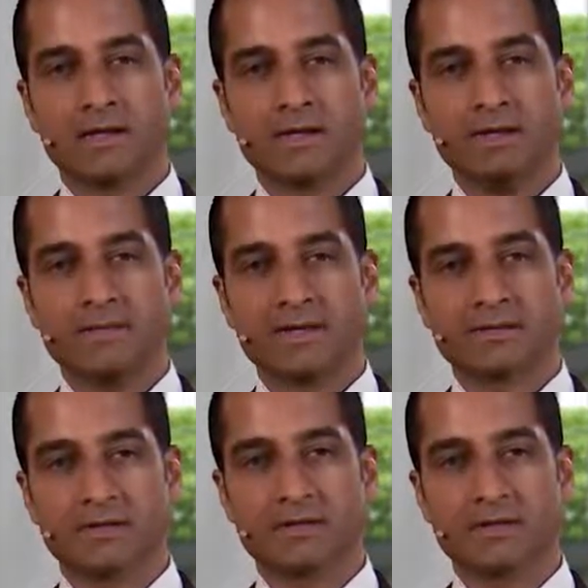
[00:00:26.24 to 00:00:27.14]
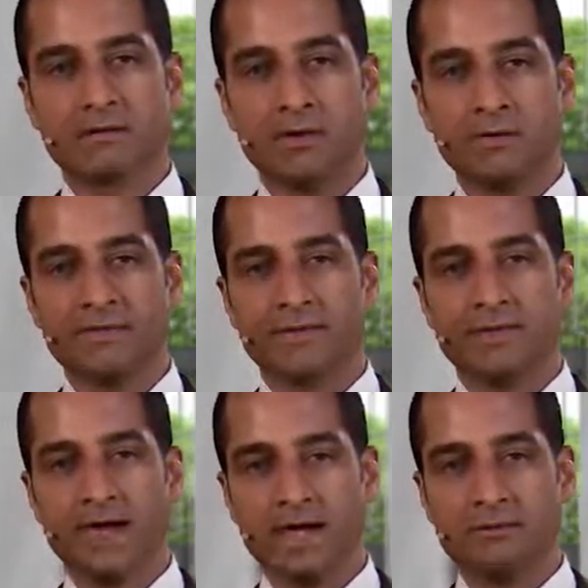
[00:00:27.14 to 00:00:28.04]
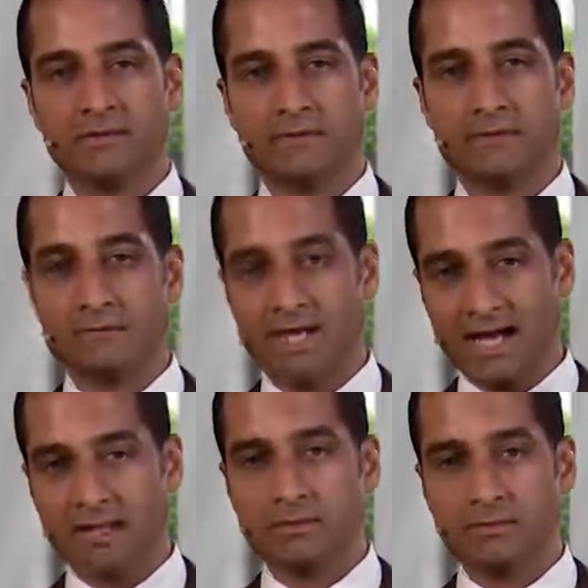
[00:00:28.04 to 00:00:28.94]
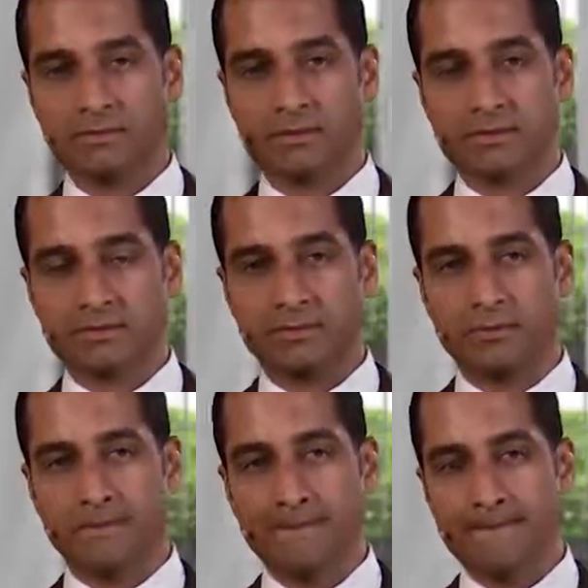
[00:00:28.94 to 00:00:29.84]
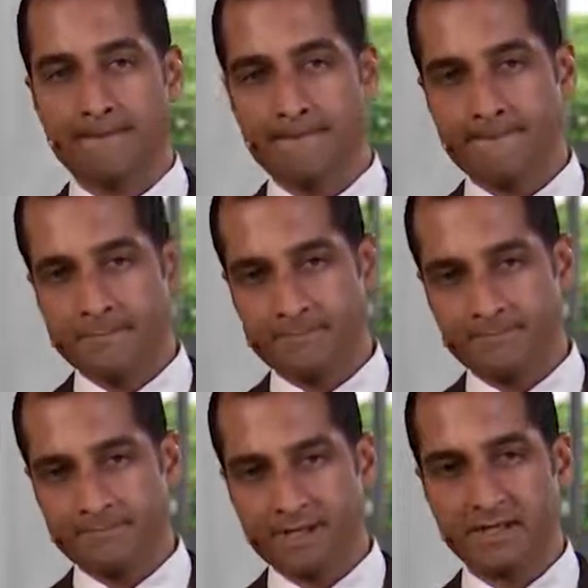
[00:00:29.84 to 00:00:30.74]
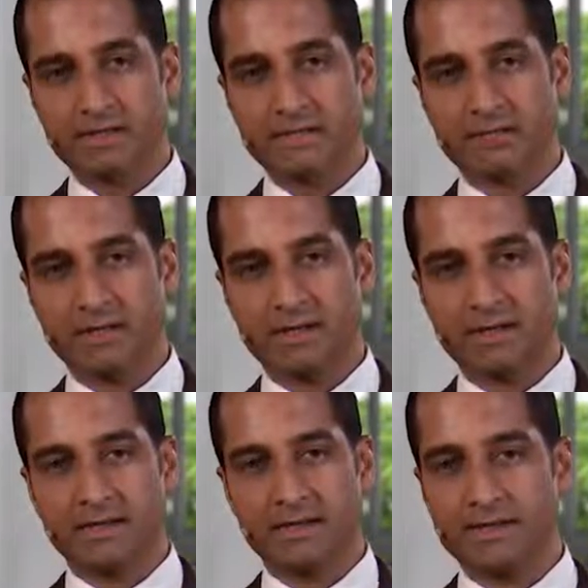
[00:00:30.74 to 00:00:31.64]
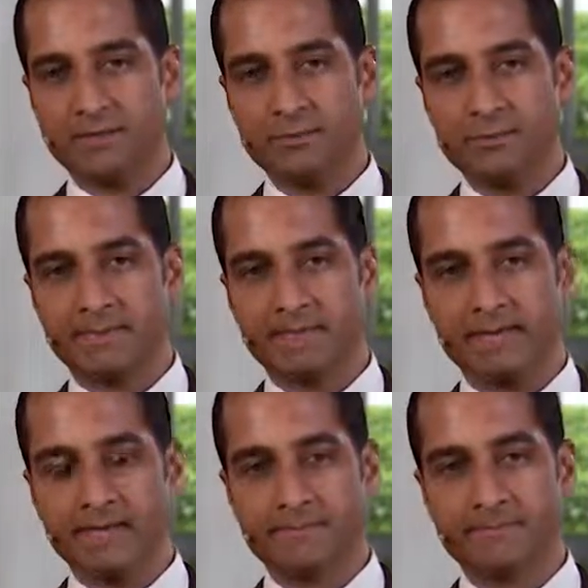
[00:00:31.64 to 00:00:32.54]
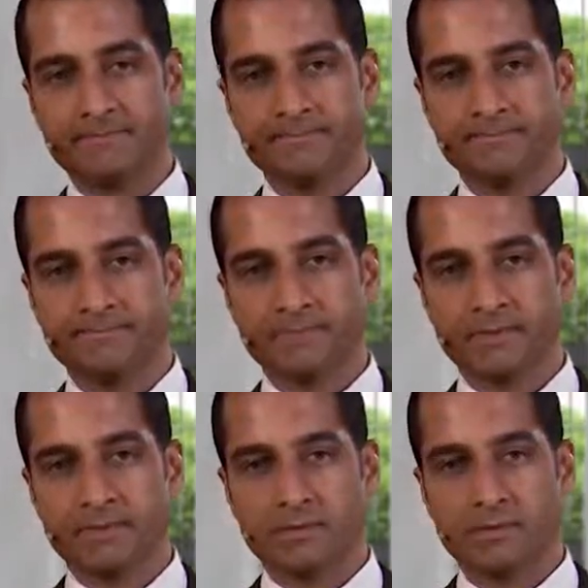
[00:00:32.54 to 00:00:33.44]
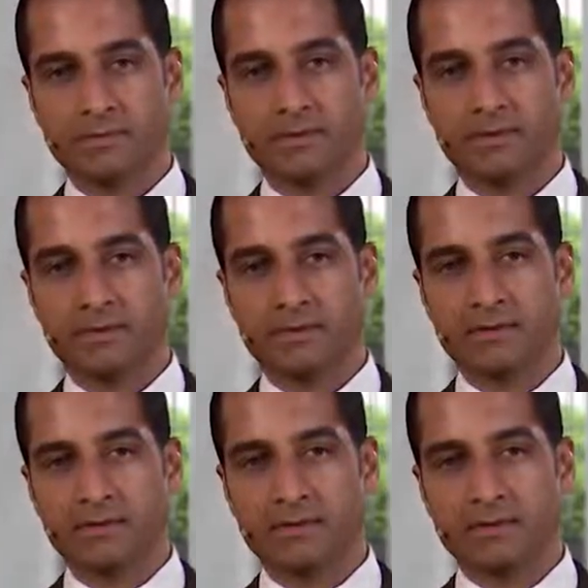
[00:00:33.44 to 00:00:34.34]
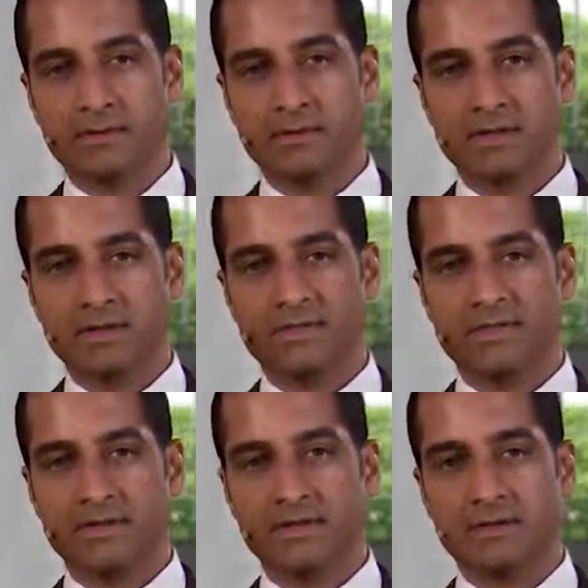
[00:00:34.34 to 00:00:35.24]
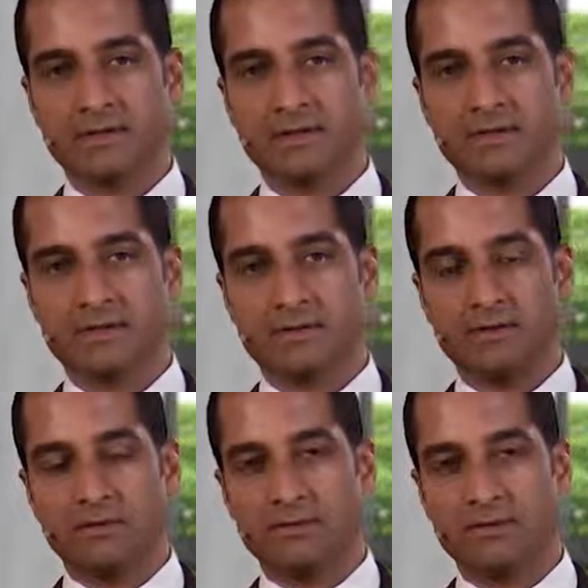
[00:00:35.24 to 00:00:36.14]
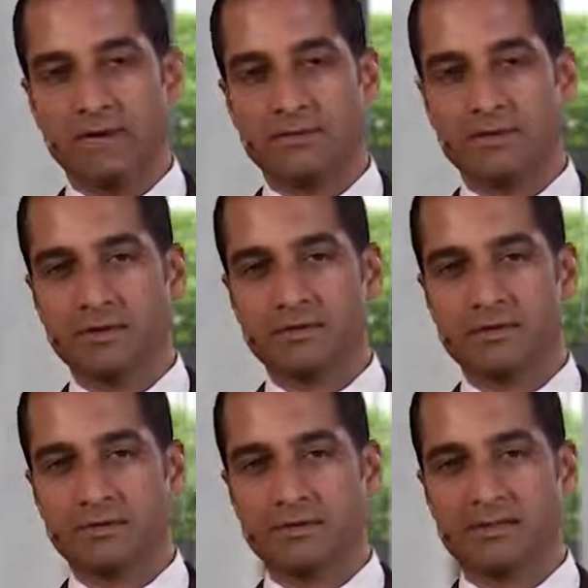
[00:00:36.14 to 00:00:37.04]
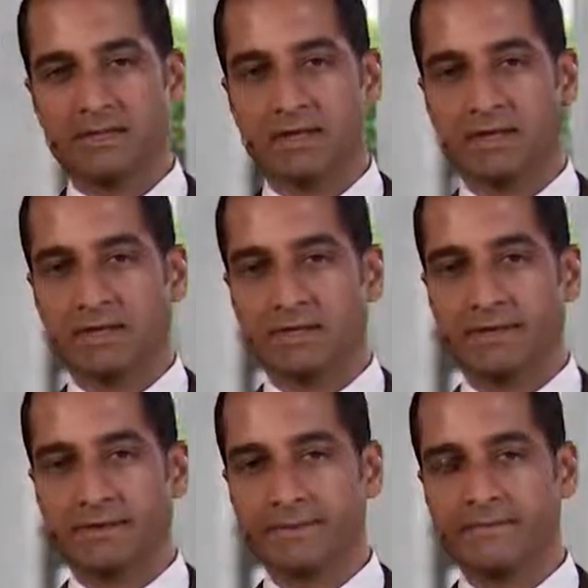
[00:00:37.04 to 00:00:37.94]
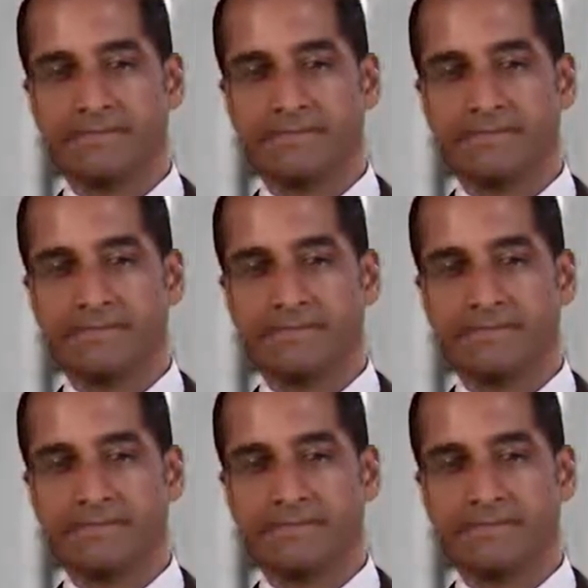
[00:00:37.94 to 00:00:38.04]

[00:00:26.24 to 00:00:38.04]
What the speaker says: Neoplasia, new growth, not reversible, is a key, even with benign. Remember, if a cell undergoes increased mitotic rate,